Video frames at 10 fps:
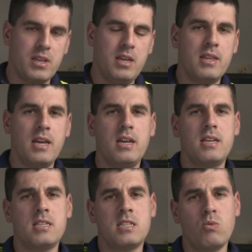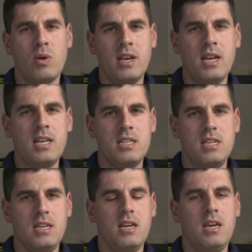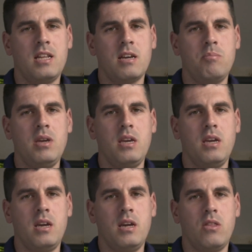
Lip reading: In the Z190, it can be